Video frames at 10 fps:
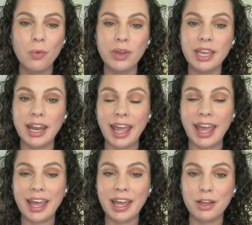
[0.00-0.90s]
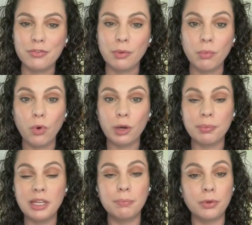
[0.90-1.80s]
We can have more
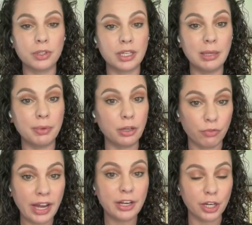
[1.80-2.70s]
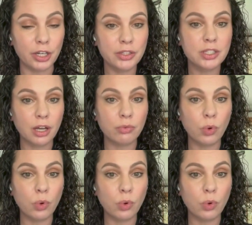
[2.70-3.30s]
people keeping records of